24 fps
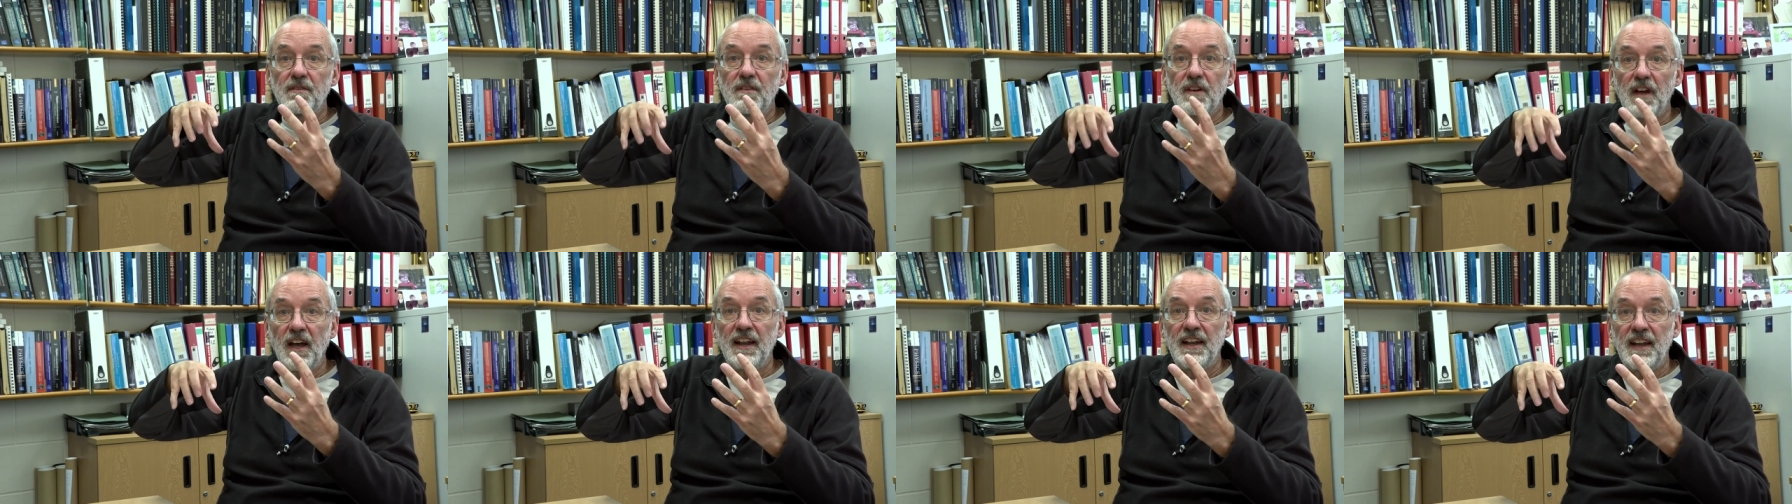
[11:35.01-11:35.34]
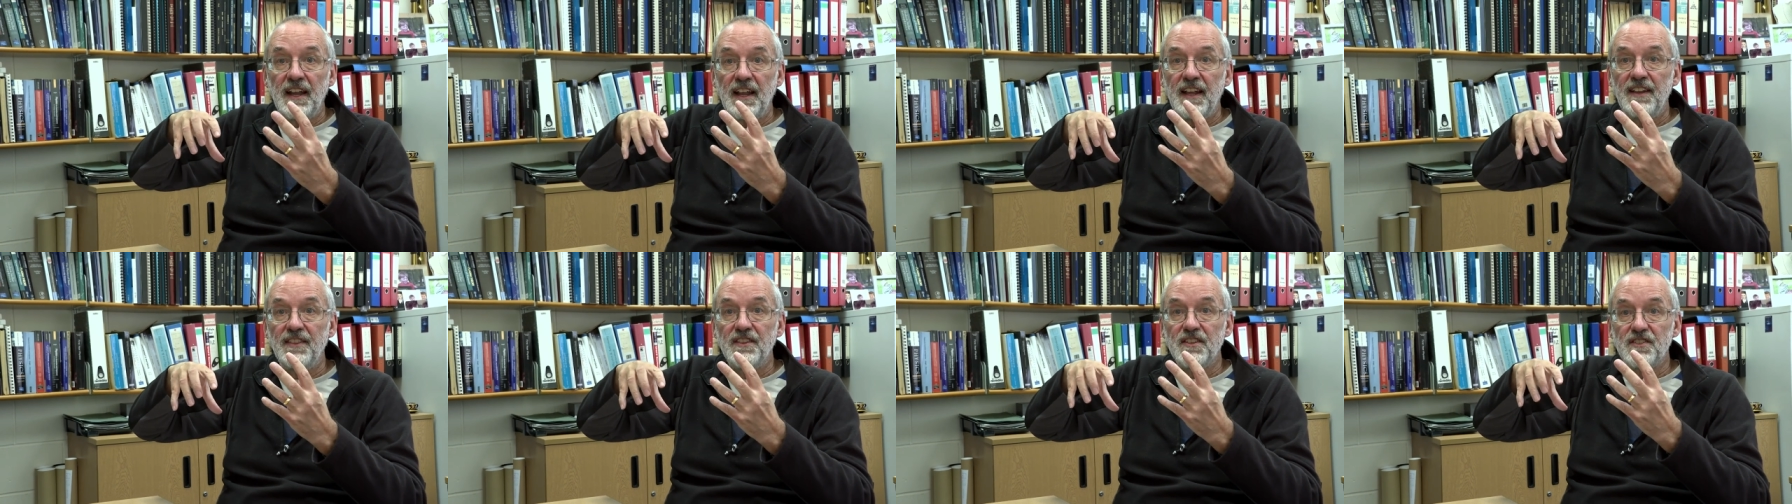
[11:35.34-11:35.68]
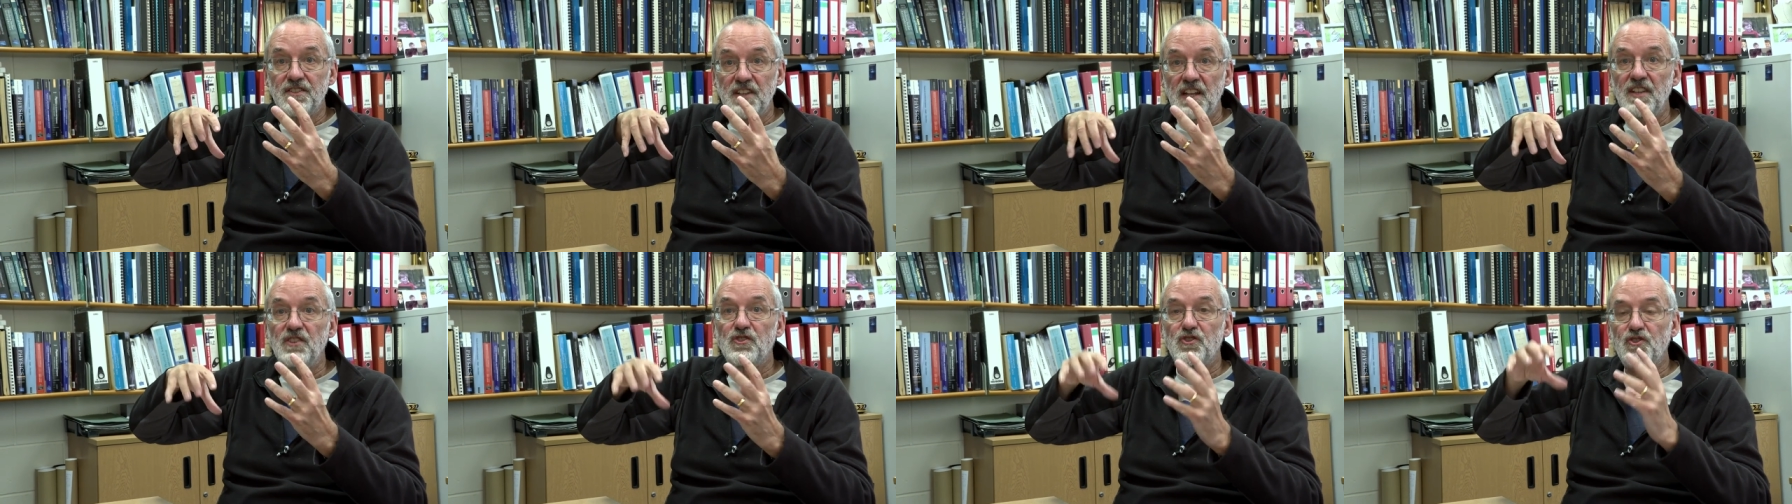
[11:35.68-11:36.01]
And in the
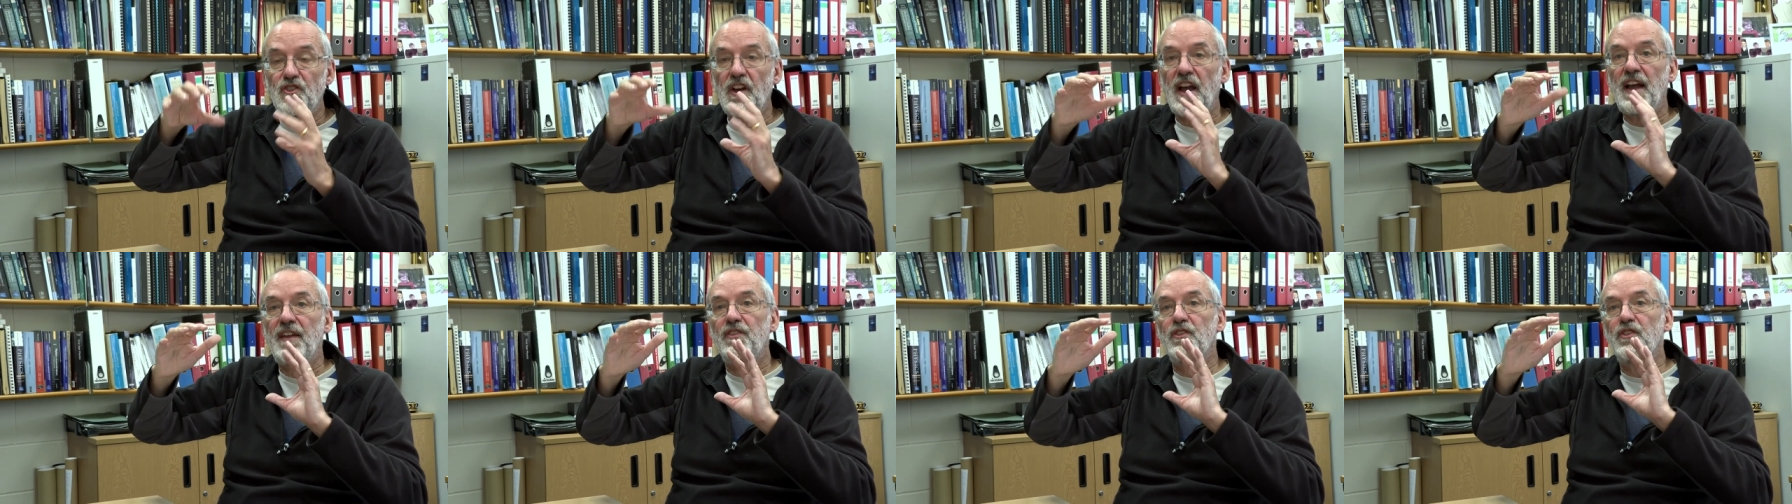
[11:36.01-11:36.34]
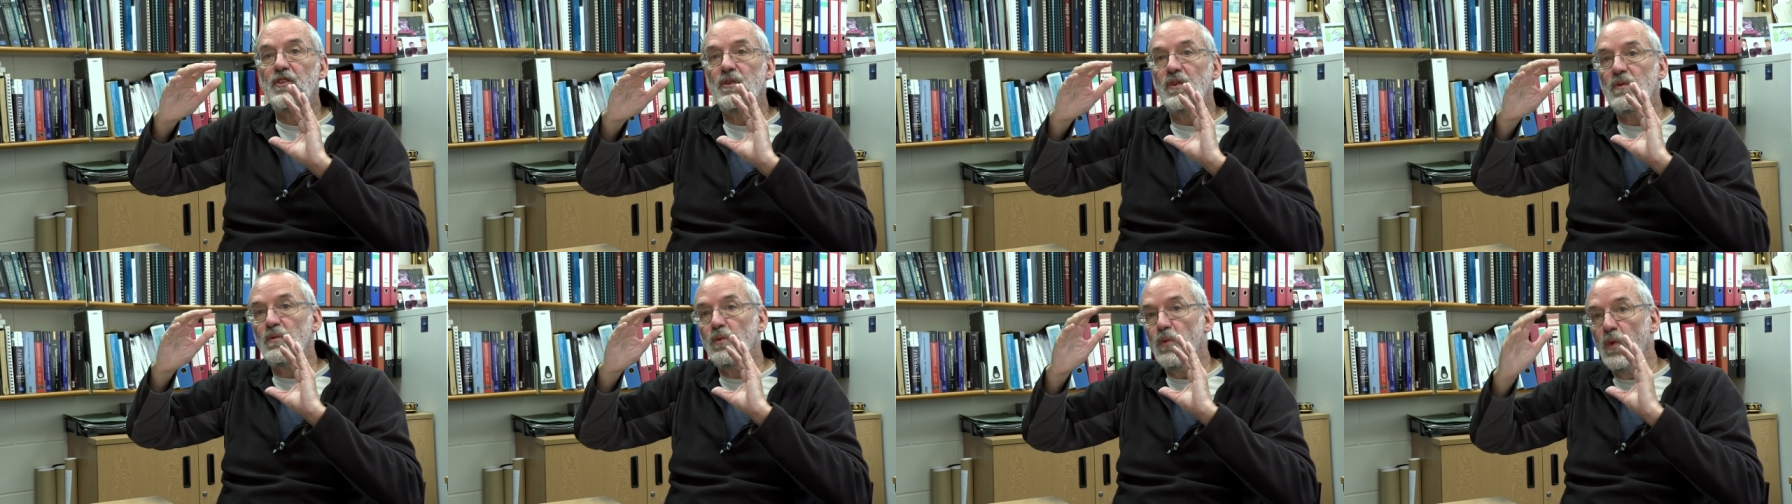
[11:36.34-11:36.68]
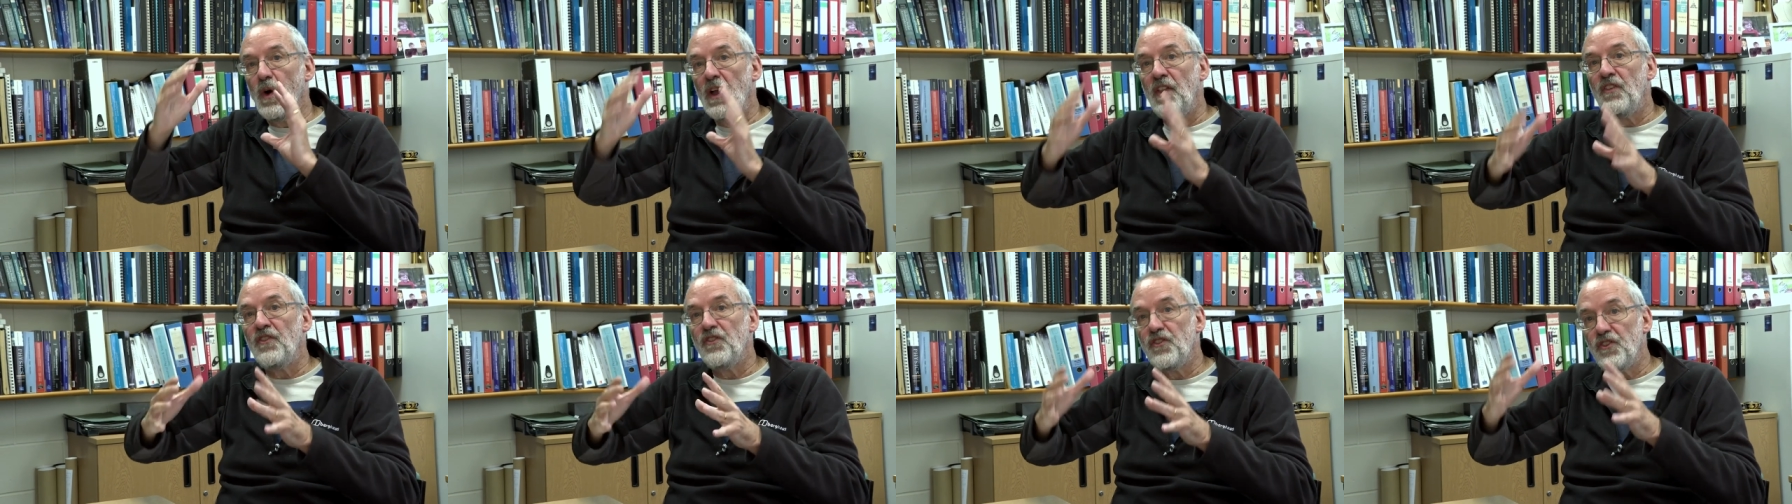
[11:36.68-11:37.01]
sense that the
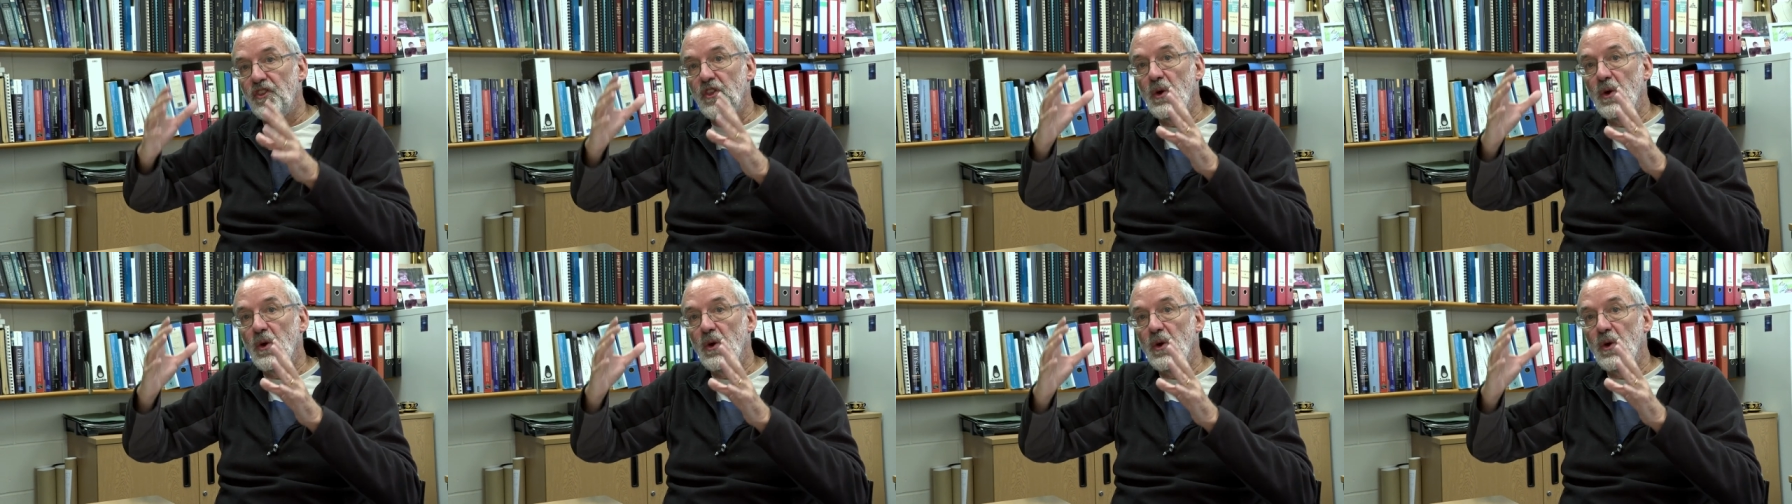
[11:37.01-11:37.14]
ones